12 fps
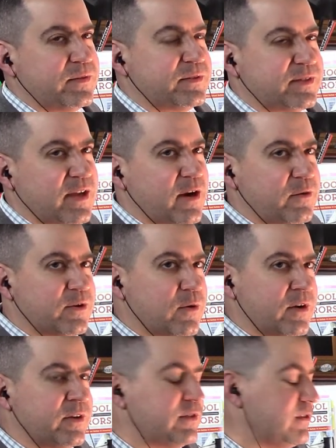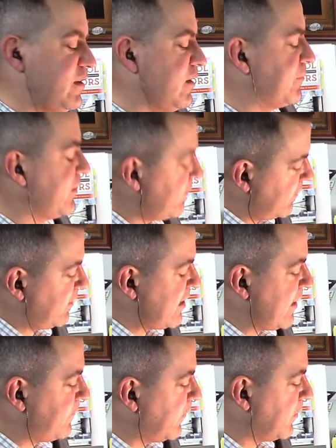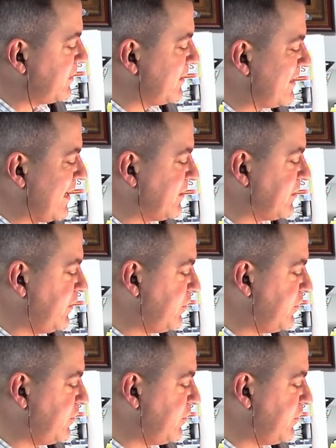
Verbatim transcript: Star recording studio. Believe it or not, folks, it's actually